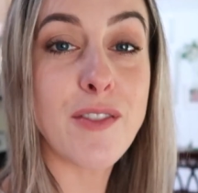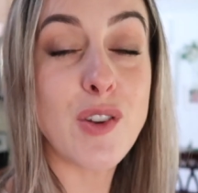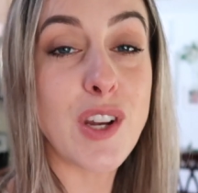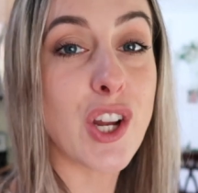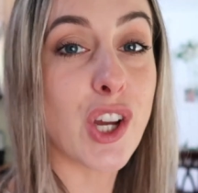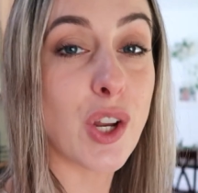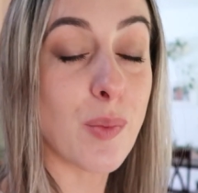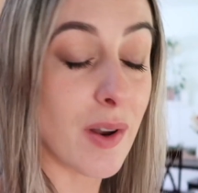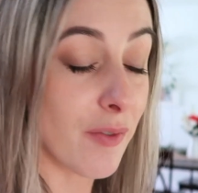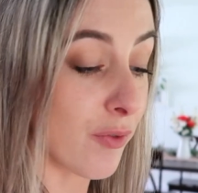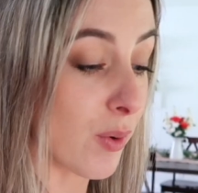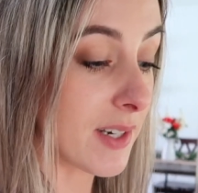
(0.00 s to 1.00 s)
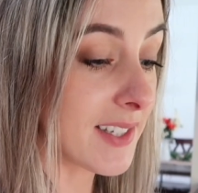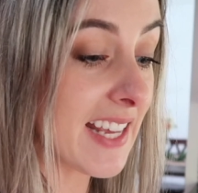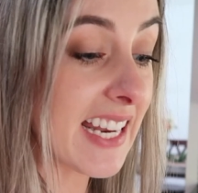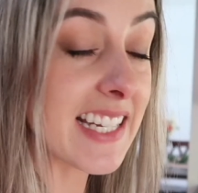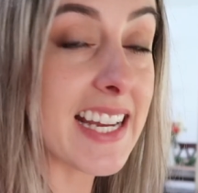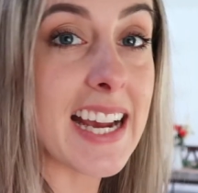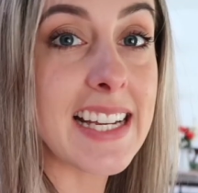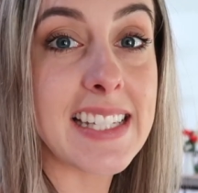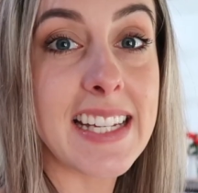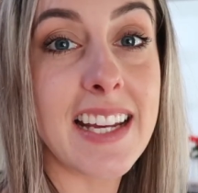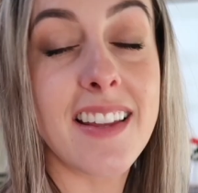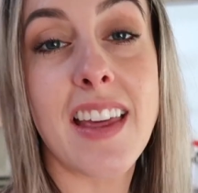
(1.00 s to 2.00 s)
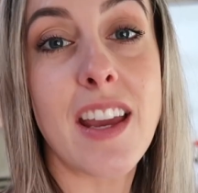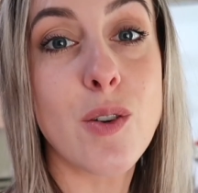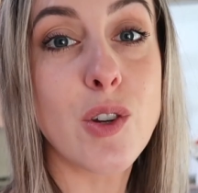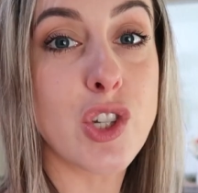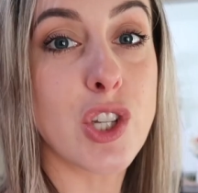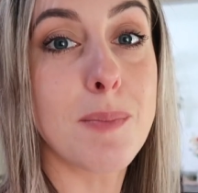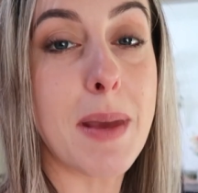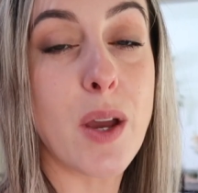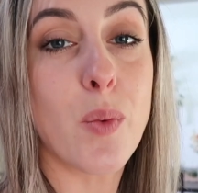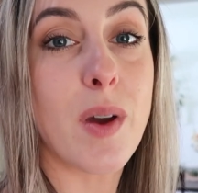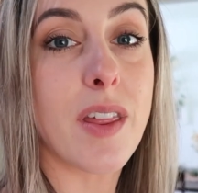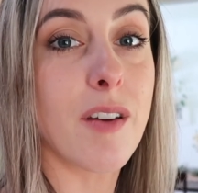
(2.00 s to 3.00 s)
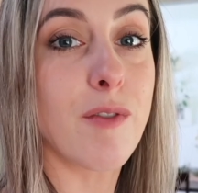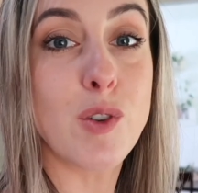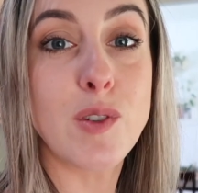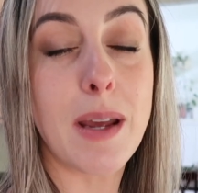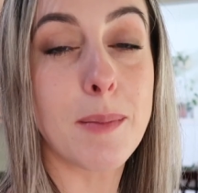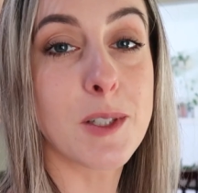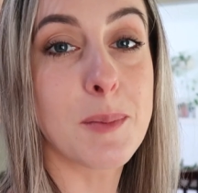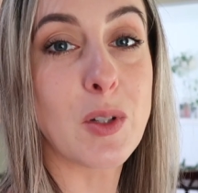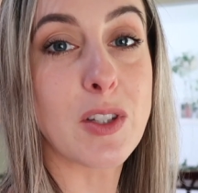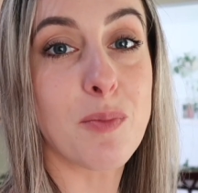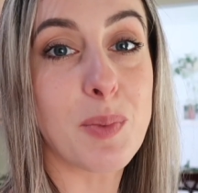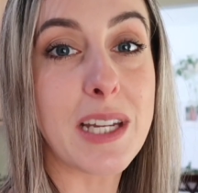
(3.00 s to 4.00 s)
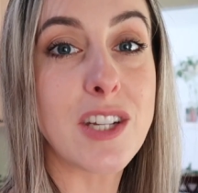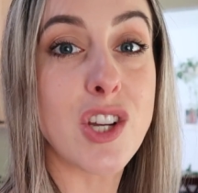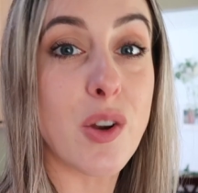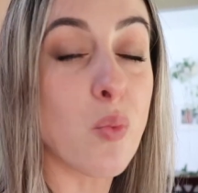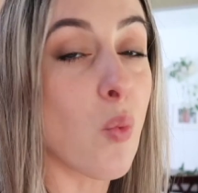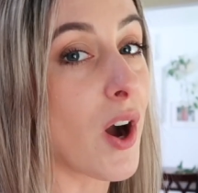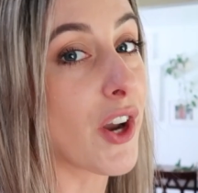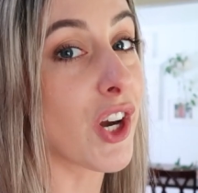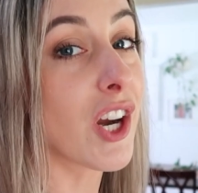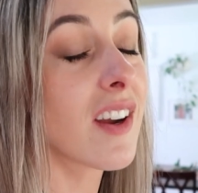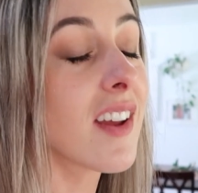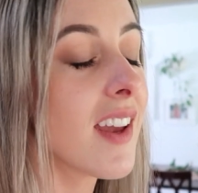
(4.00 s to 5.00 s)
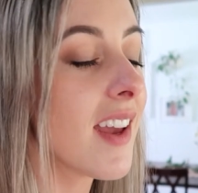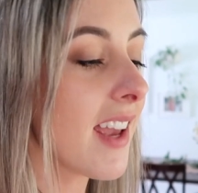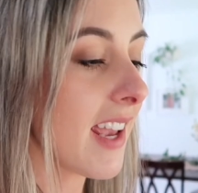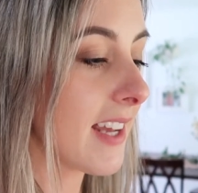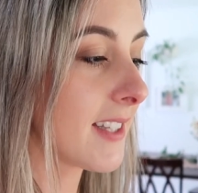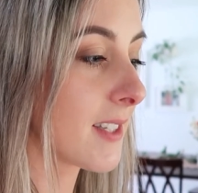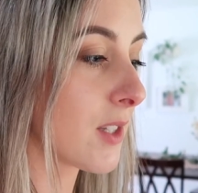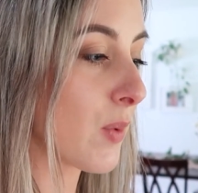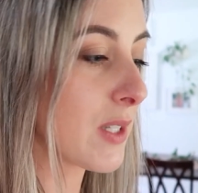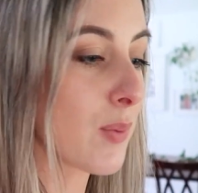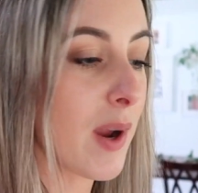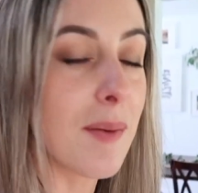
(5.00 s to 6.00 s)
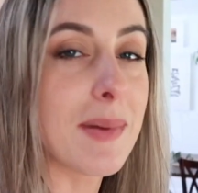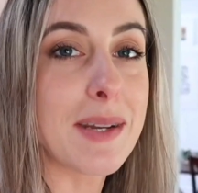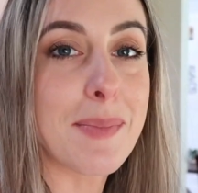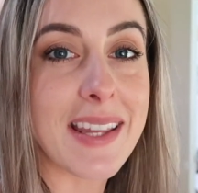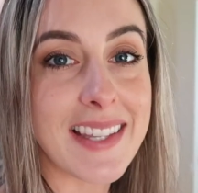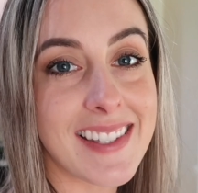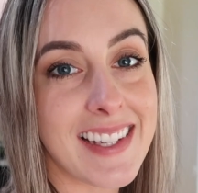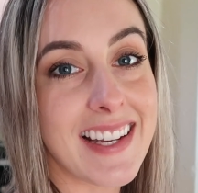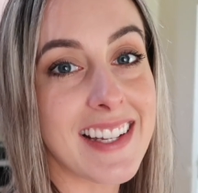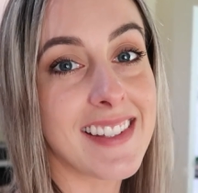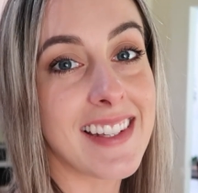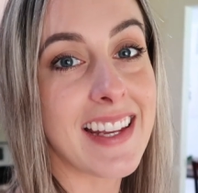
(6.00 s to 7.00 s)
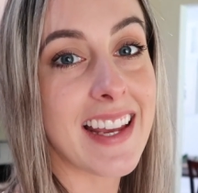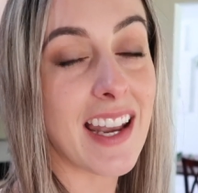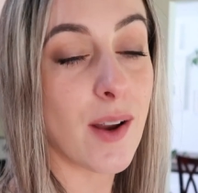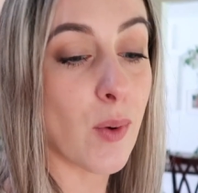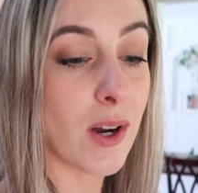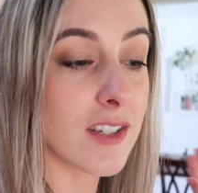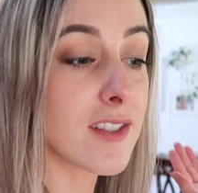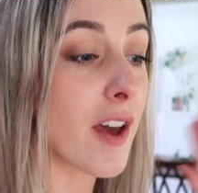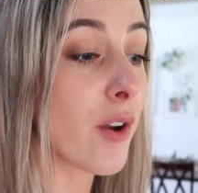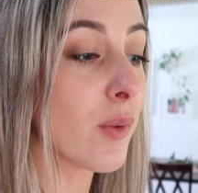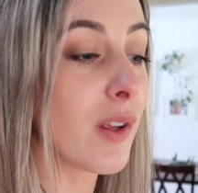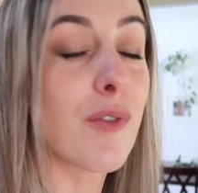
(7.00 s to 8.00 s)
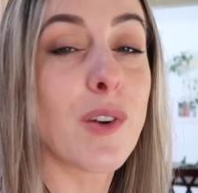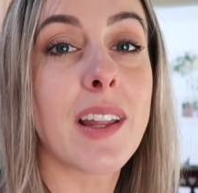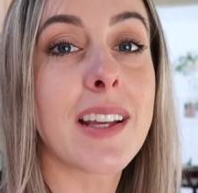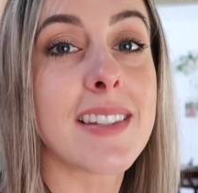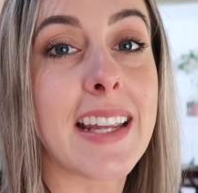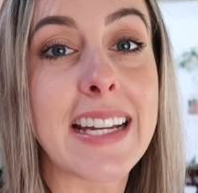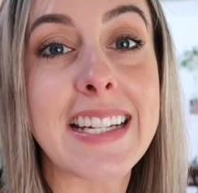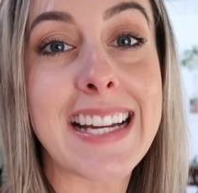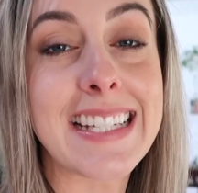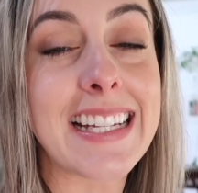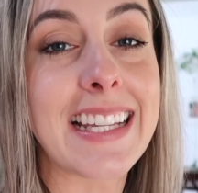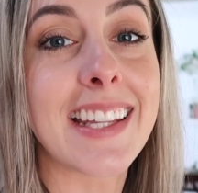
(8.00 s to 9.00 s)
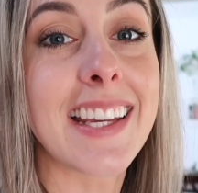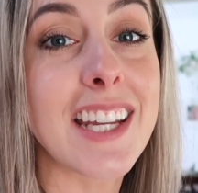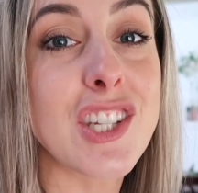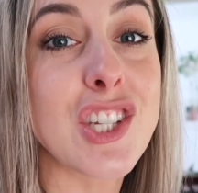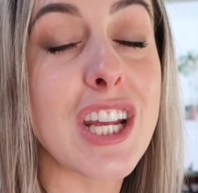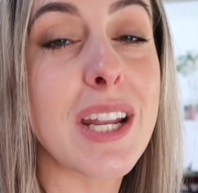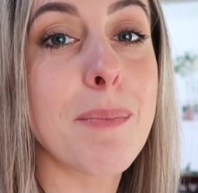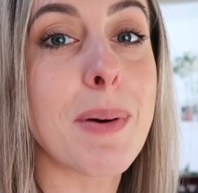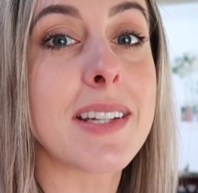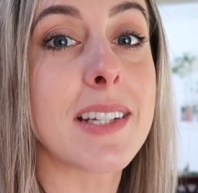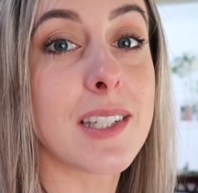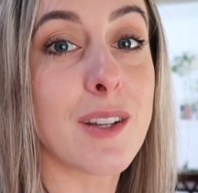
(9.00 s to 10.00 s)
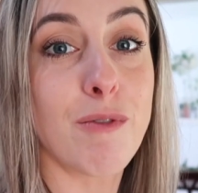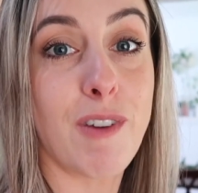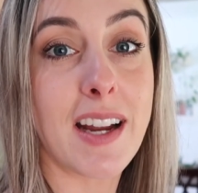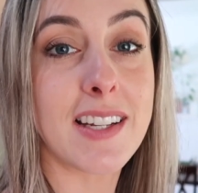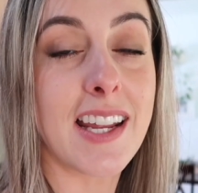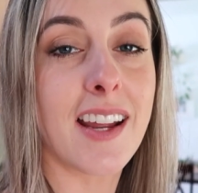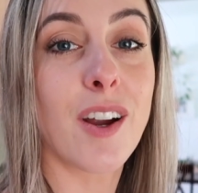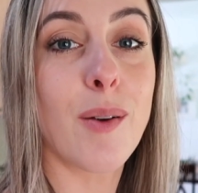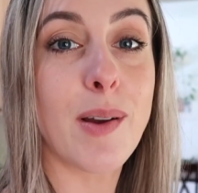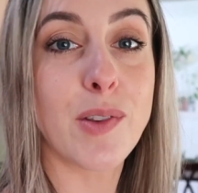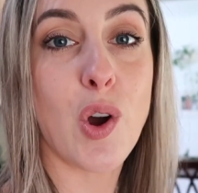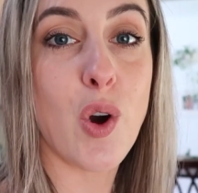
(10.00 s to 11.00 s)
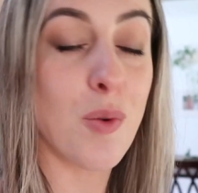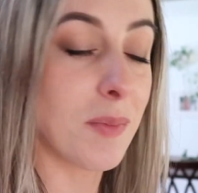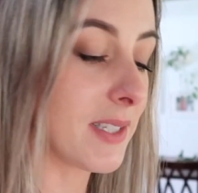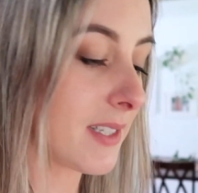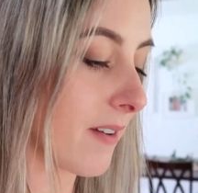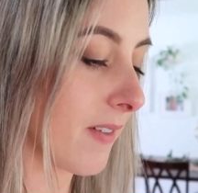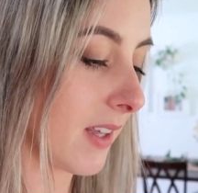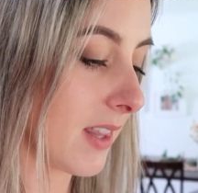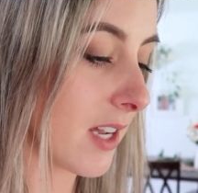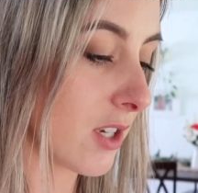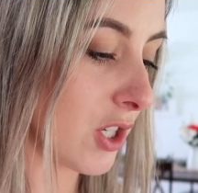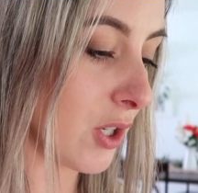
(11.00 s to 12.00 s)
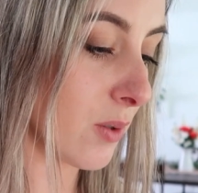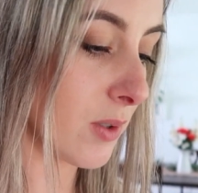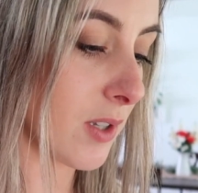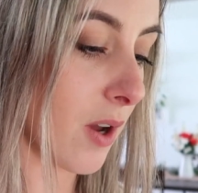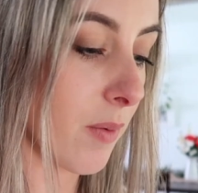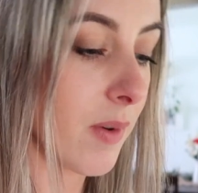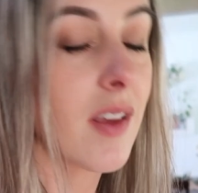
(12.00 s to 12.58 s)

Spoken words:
you need a good one for sanitizing that you can just make with a few tablespoons of bleach and water. It's what's recommended by the CDC, and it works not only for like sanitizing in the kitchen, but disinfecting around the home and stuff like that too. So